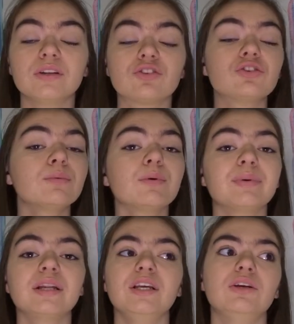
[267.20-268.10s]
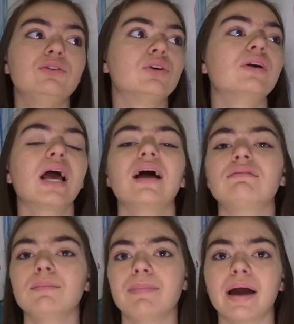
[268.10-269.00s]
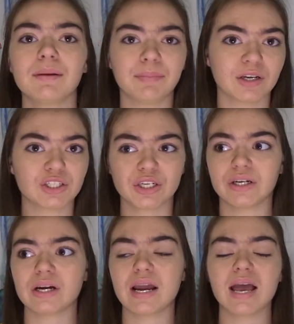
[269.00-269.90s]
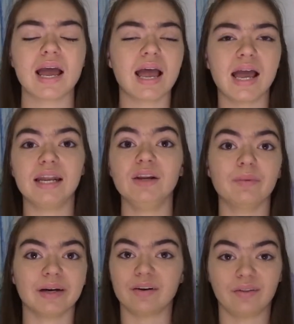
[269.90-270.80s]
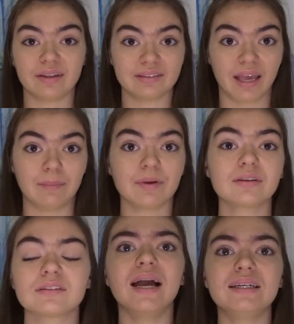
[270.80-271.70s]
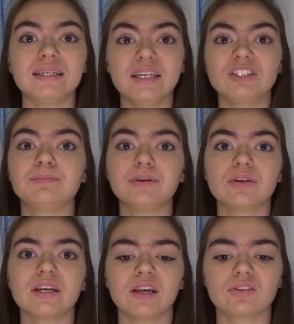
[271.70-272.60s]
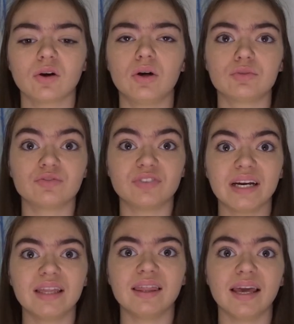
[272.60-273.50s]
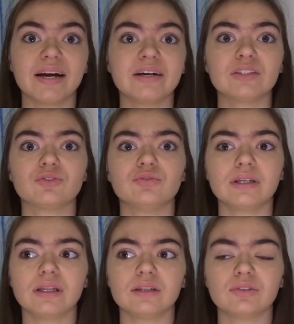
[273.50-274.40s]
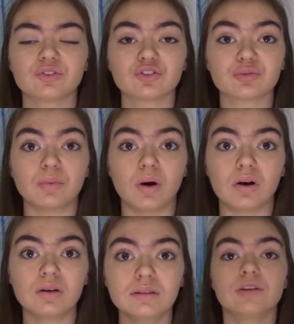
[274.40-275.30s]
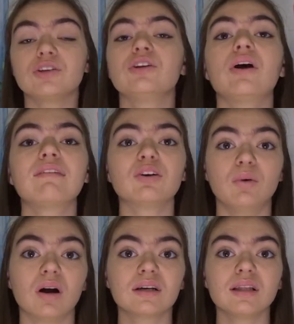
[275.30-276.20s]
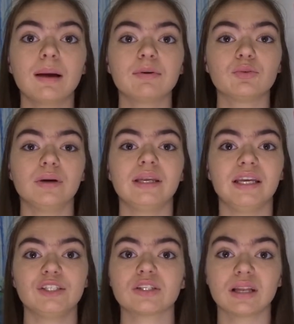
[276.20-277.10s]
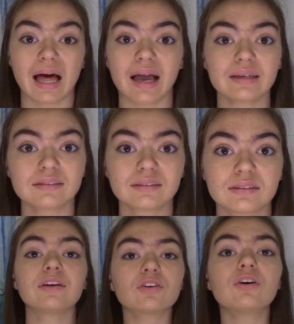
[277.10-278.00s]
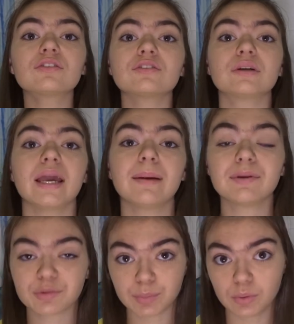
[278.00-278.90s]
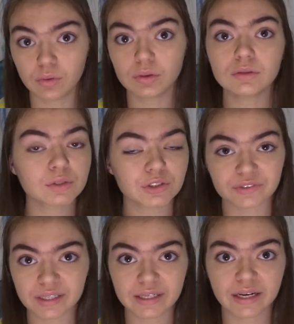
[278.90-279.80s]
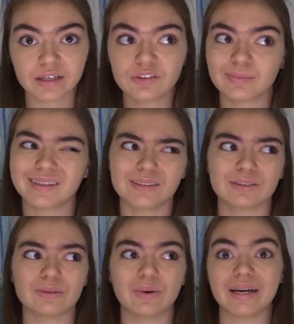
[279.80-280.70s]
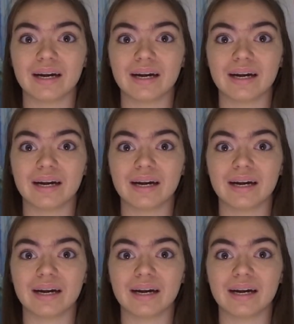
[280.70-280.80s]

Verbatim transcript: it's super pretty. You don't have a bad picture anywhere on this campus. And each building is all right there. It's really small, so you don't have to walk a lot between each class. There's also a campus pool, which is really nice because why